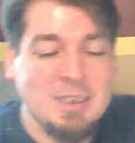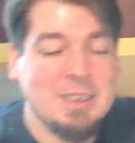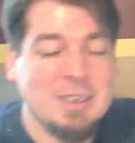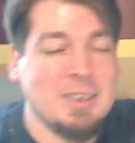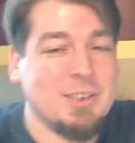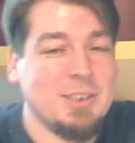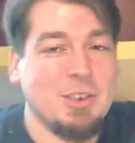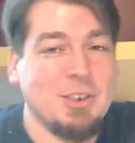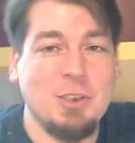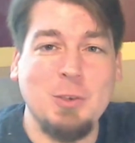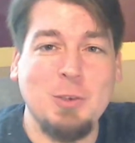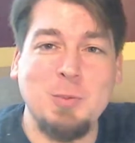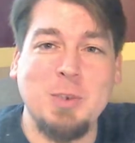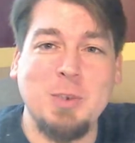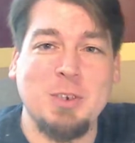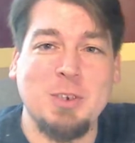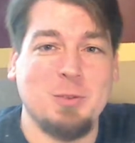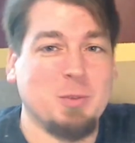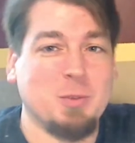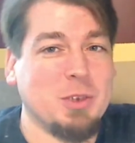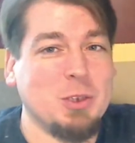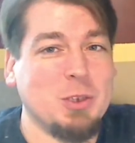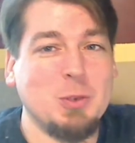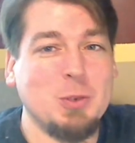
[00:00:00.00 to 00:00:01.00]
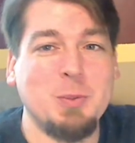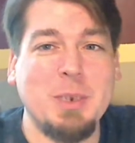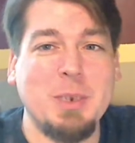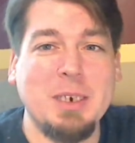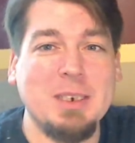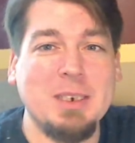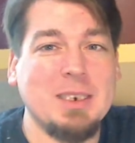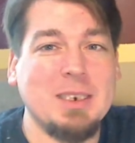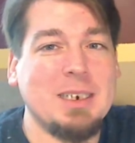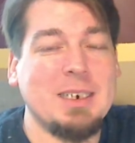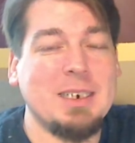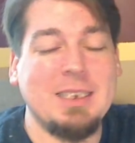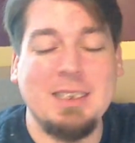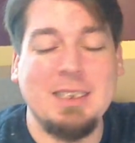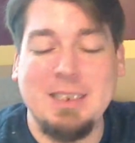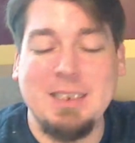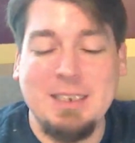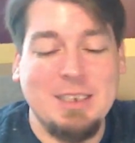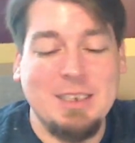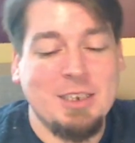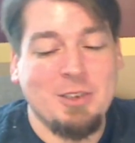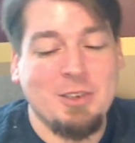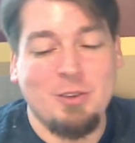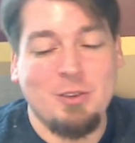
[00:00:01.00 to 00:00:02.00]
So much blueberry,
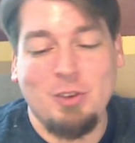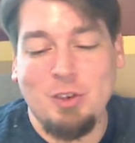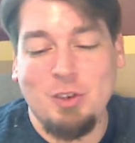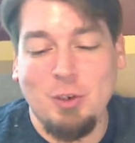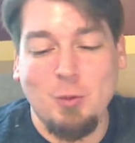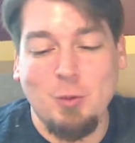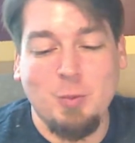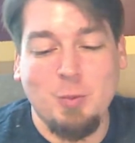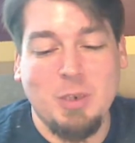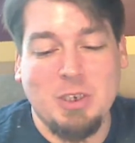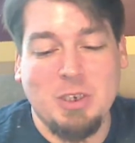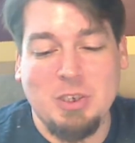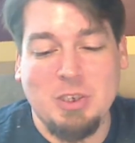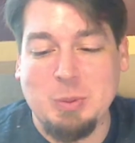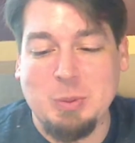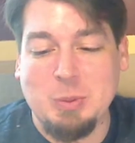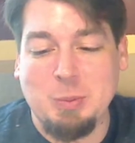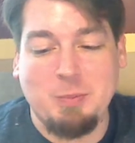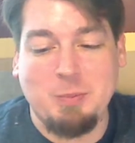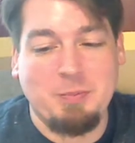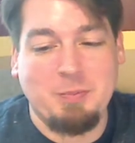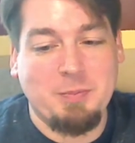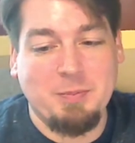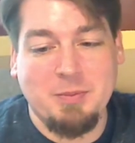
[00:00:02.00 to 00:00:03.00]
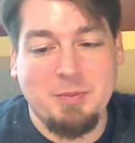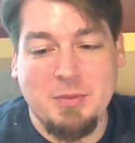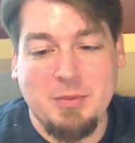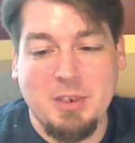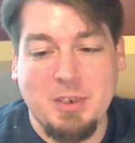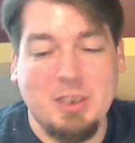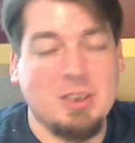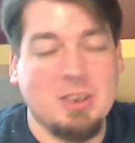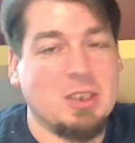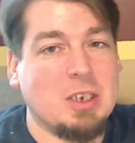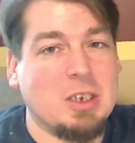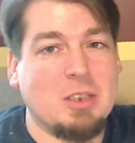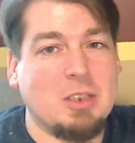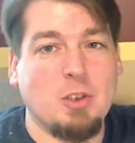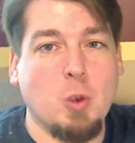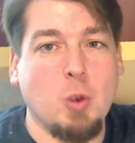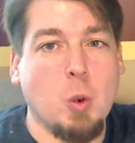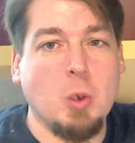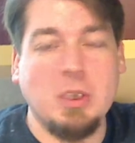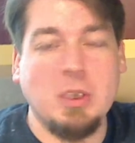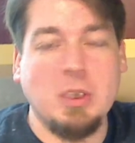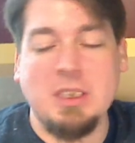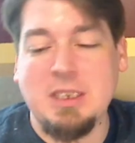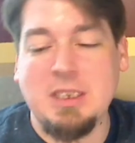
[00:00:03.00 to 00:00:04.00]
so much
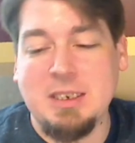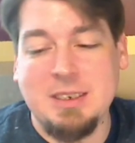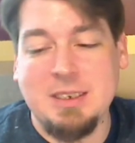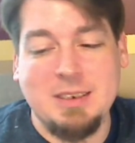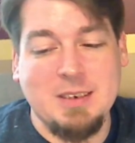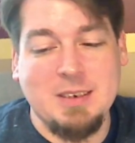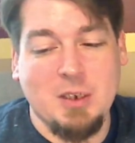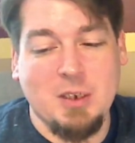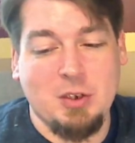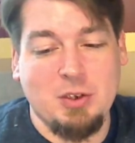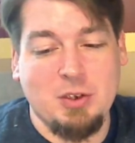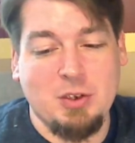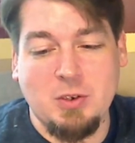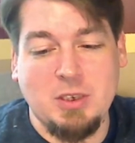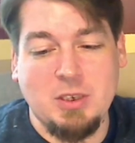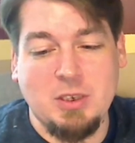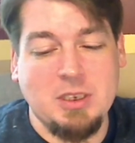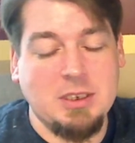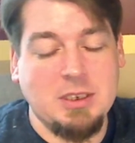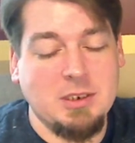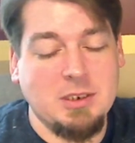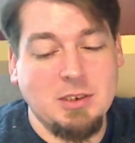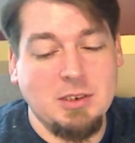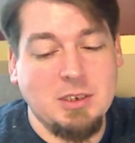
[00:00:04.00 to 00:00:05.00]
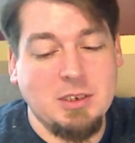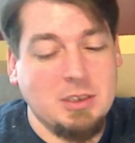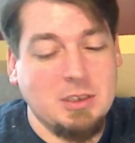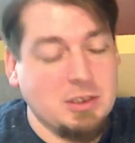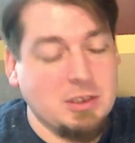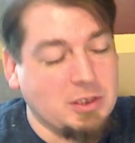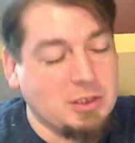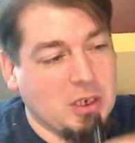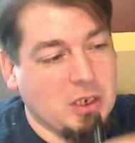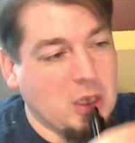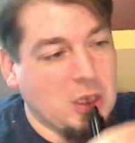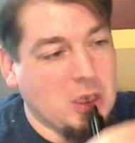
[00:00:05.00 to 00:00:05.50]
torty, custardy goodness.